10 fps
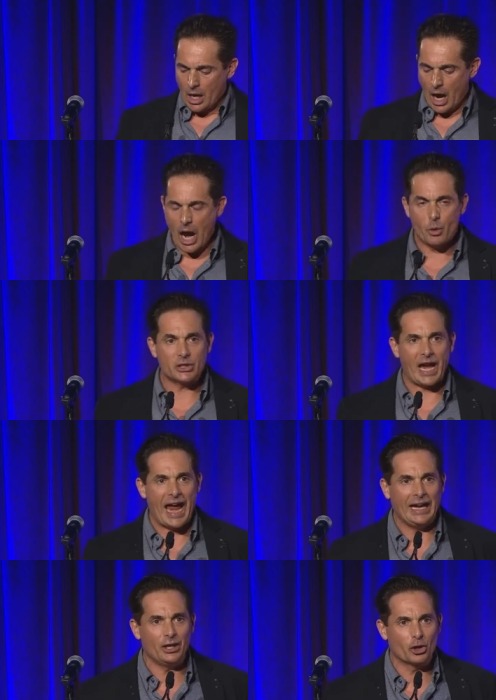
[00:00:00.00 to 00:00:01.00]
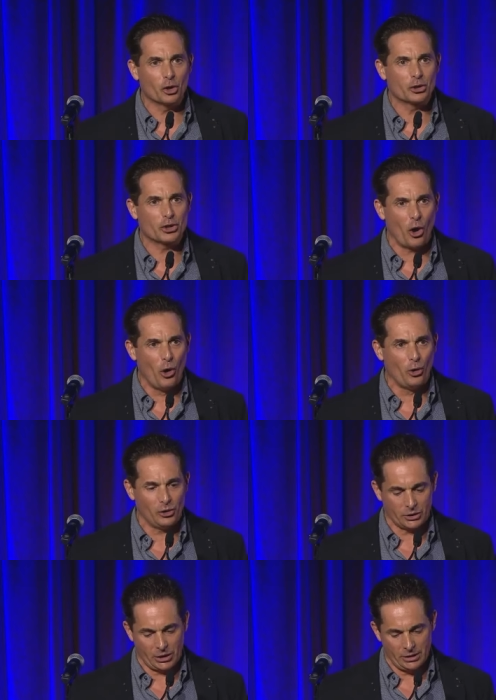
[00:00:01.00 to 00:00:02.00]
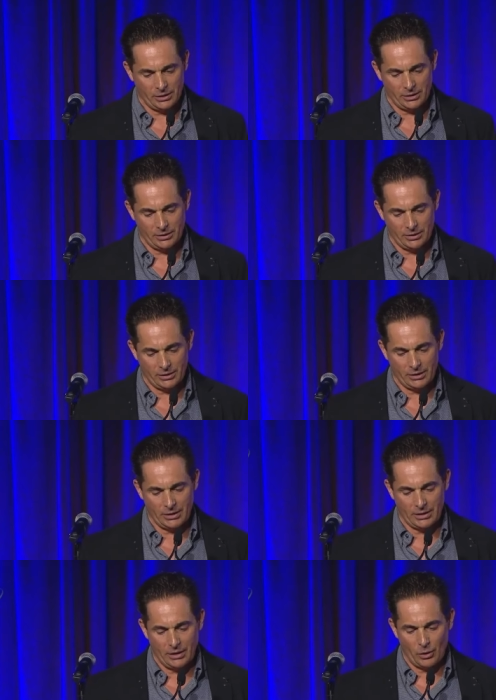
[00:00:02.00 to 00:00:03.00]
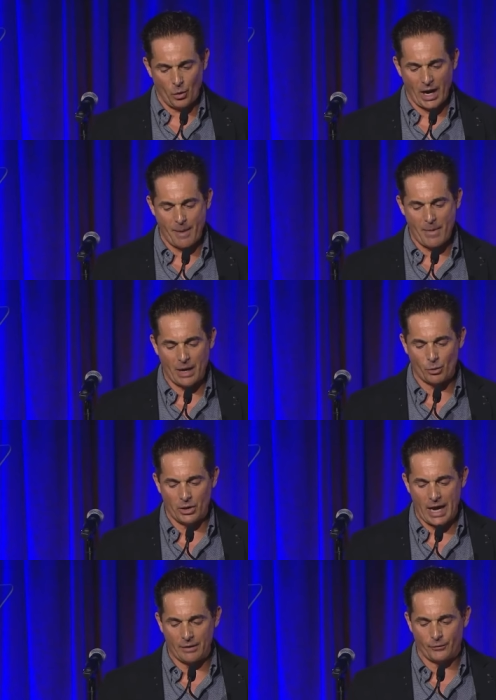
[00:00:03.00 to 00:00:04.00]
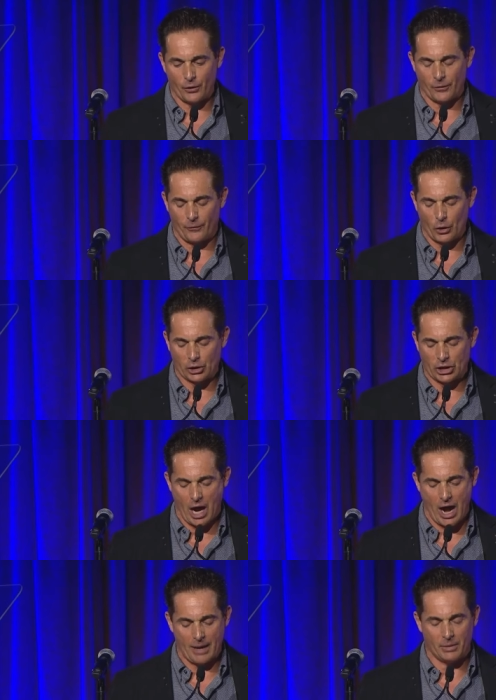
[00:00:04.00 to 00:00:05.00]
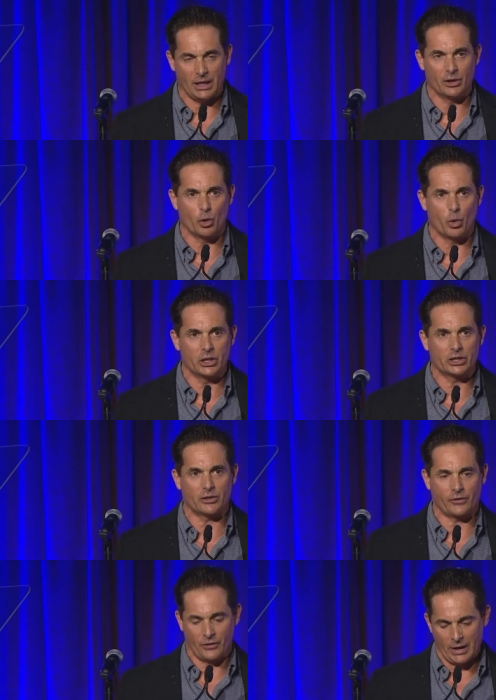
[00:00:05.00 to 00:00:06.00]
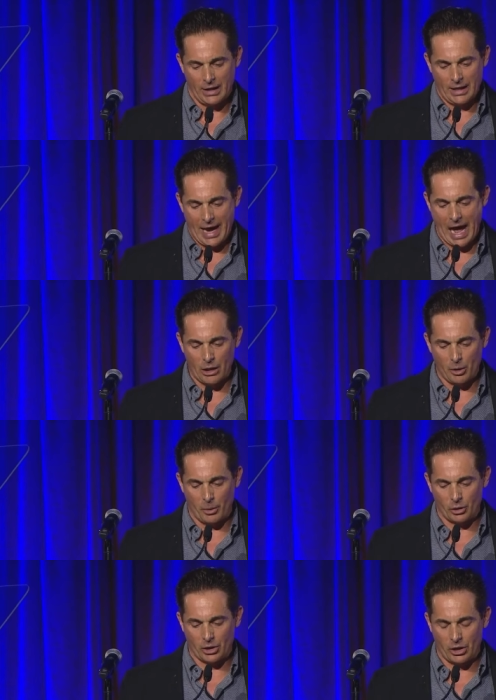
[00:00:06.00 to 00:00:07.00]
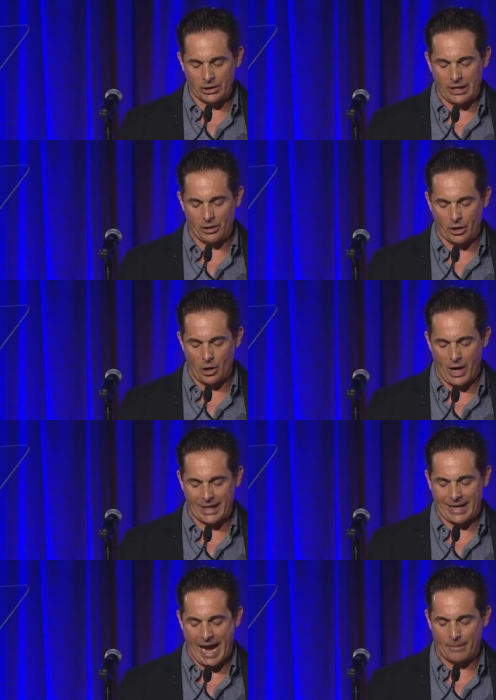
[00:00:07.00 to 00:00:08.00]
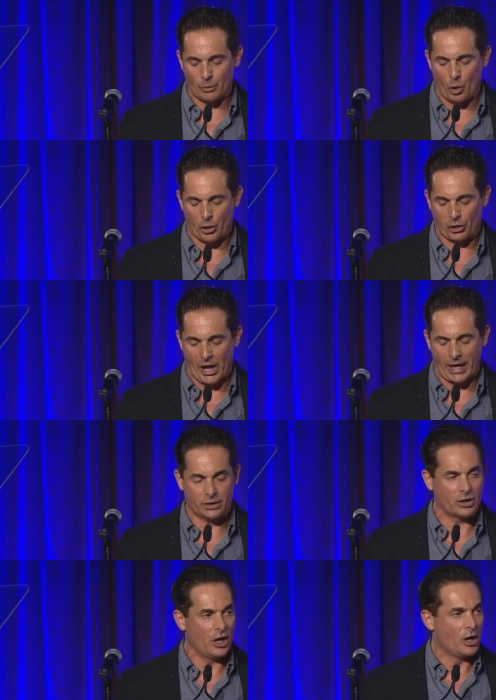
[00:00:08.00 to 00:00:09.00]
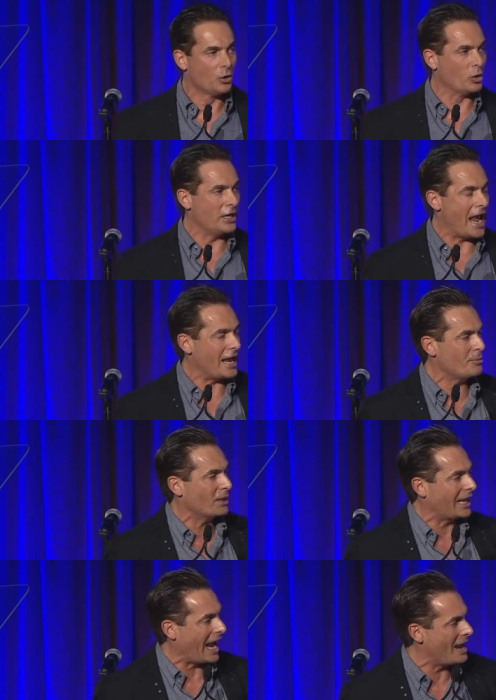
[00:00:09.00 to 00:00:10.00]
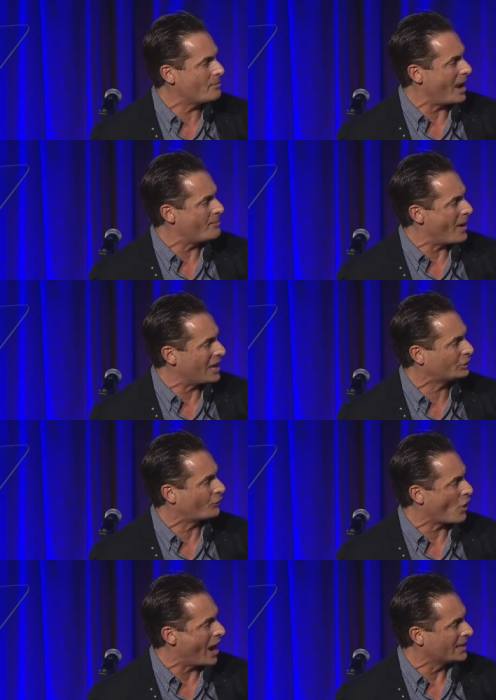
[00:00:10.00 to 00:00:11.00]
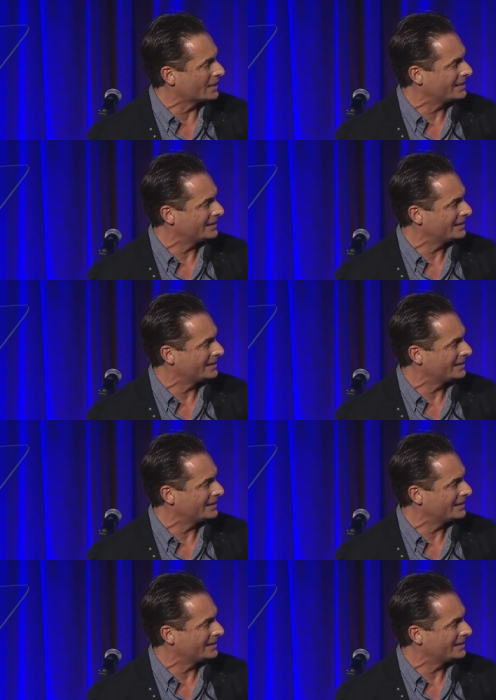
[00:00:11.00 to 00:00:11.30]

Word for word: I was eight years old when I met Ronnen for the first time in the woods of Haliburton, Ontario at Camp Northland, Ronnen became my best friend.